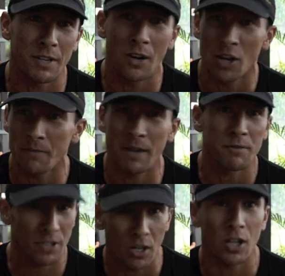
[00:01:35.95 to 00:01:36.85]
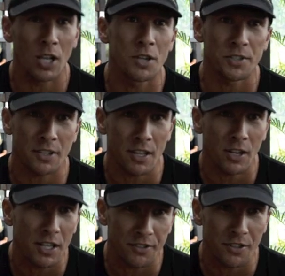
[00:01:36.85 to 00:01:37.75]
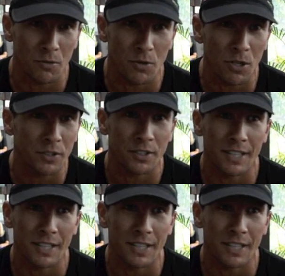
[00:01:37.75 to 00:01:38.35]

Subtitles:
where Ironman was a lot closer to the ITU world.